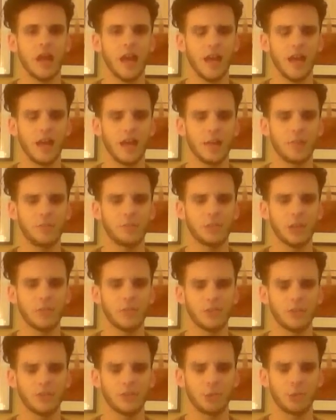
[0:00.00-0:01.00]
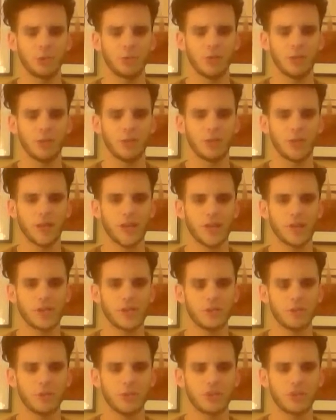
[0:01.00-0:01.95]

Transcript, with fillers: and Brown versus Board of Education